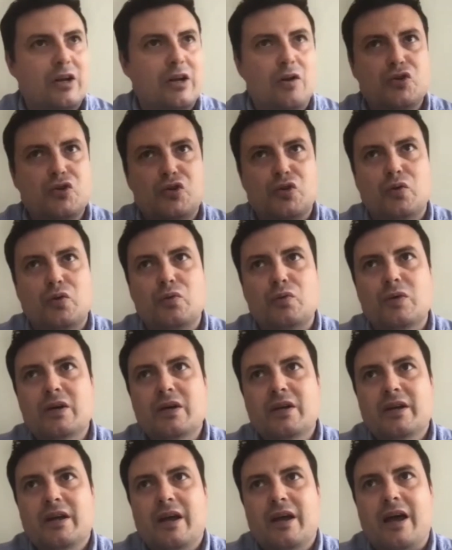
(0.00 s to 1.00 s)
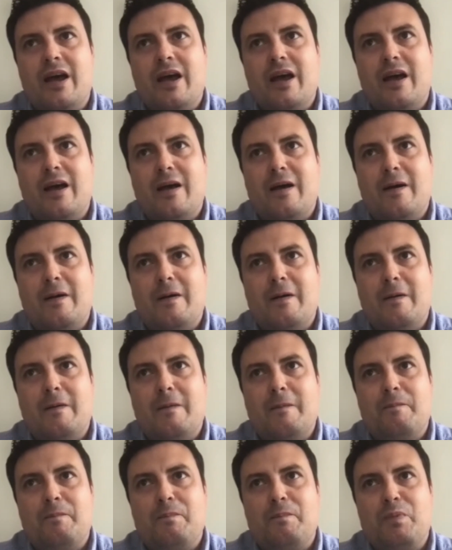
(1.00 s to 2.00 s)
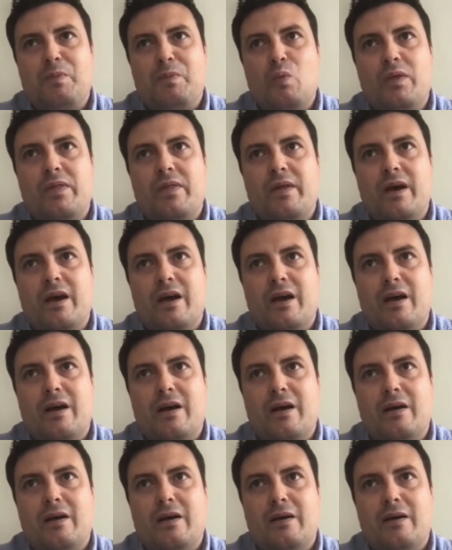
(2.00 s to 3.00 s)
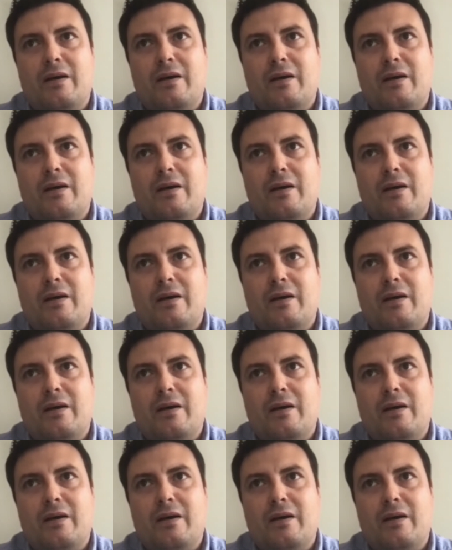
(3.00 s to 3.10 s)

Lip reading: also with our